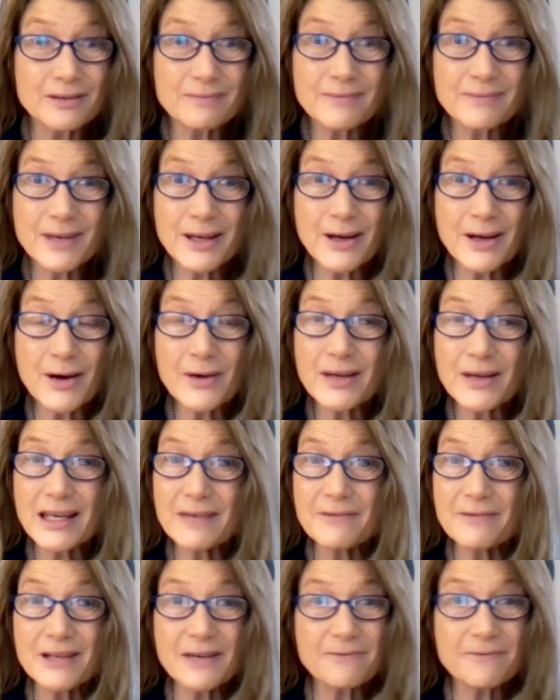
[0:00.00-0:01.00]

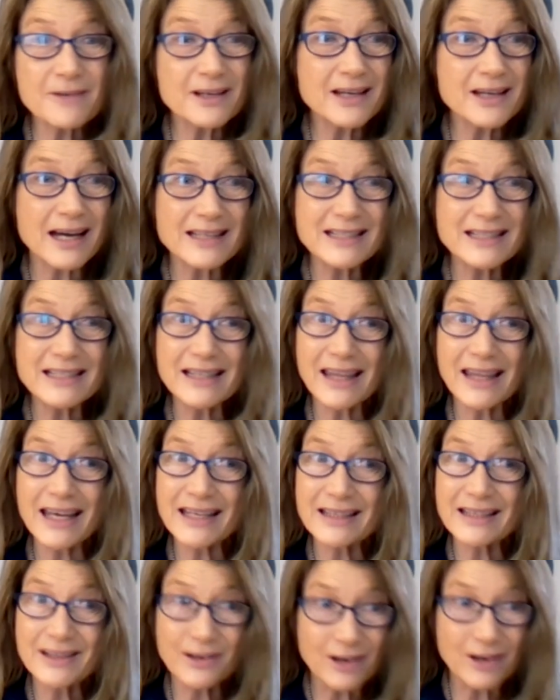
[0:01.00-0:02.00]
even if I didn't
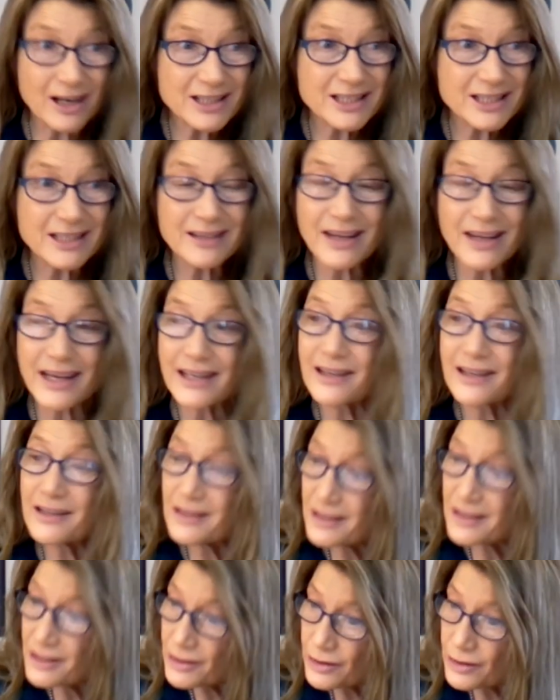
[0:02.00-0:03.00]
like crush it, like
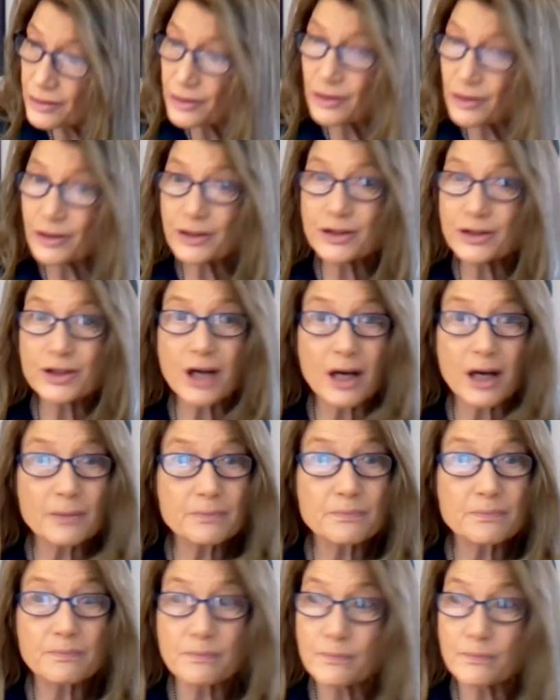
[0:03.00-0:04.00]
good
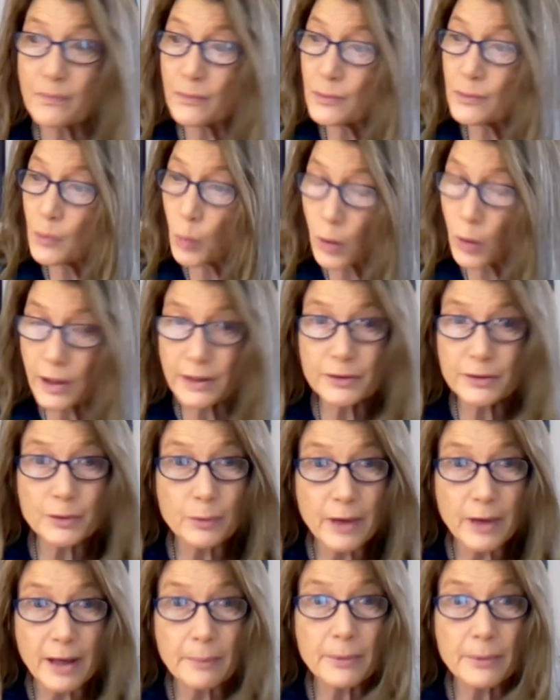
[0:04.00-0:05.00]
job working the
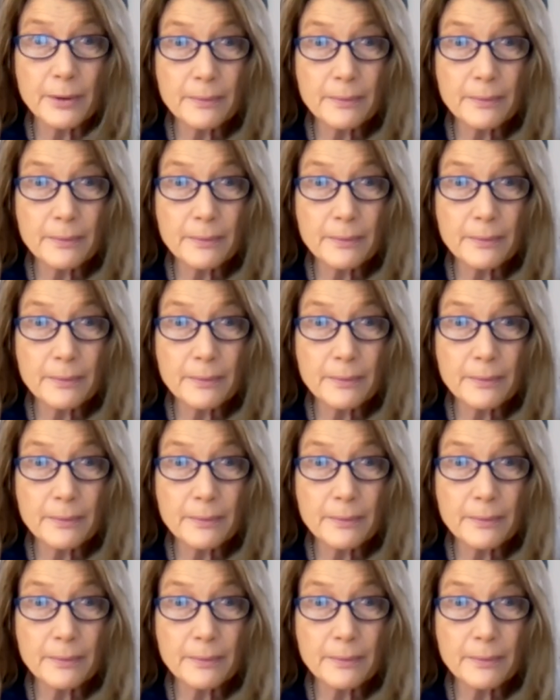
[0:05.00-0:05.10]
rep.